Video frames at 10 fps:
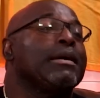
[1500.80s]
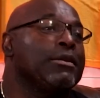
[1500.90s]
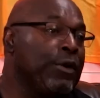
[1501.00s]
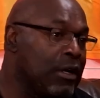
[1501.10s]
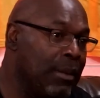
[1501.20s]

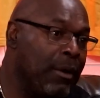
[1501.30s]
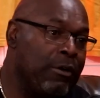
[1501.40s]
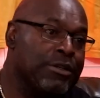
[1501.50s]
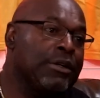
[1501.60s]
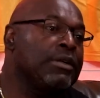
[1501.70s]
doing
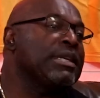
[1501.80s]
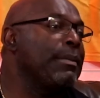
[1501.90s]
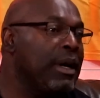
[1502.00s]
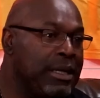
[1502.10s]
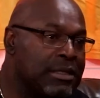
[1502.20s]
commercials,
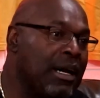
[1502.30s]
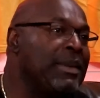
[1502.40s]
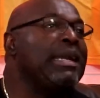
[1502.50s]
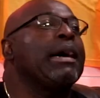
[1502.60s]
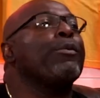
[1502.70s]
and money's
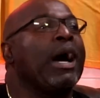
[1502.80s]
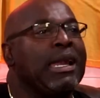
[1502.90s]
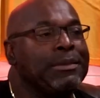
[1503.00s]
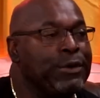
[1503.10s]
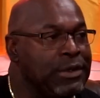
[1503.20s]
coming in
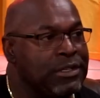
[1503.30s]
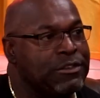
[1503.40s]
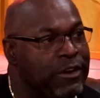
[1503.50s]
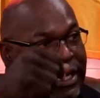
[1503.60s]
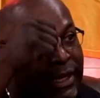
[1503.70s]
while I'm doing this
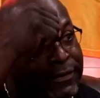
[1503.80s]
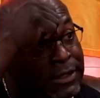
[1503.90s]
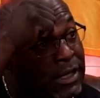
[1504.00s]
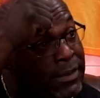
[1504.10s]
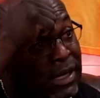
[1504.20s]
training
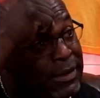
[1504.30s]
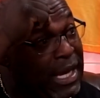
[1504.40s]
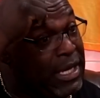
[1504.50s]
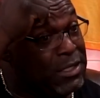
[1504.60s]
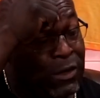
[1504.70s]
for the WWE.
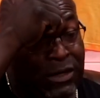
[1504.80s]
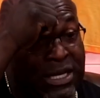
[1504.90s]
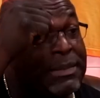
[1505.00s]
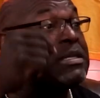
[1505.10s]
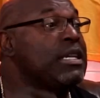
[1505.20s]
And I told her,
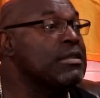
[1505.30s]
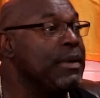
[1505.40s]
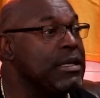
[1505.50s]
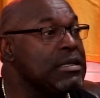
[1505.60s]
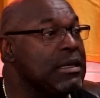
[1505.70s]
give me 6
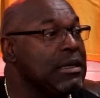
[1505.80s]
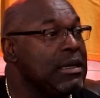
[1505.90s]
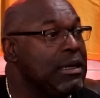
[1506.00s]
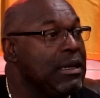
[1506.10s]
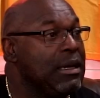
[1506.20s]
months.
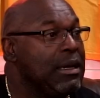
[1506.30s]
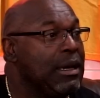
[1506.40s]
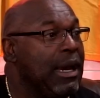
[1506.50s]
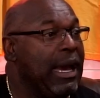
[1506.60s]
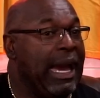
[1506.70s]

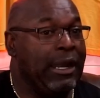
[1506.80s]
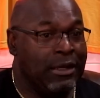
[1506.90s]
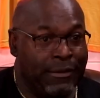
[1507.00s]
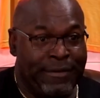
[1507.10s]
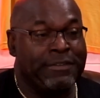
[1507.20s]
And
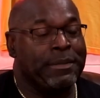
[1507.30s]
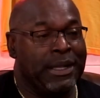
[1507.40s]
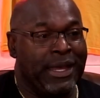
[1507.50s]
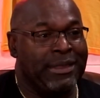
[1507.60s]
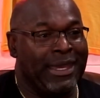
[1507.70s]
on the 5th
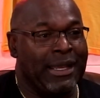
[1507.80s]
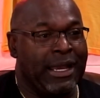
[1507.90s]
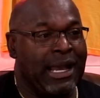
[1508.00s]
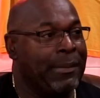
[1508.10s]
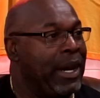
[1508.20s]
month, I think
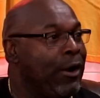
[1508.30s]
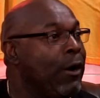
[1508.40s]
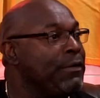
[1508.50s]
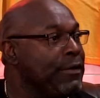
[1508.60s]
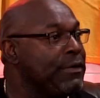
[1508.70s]
I got my
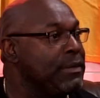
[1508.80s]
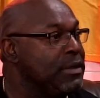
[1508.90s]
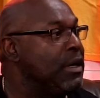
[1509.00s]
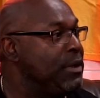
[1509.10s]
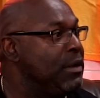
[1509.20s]
offer from
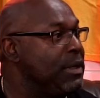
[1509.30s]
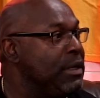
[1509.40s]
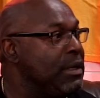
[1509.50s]
the WWE.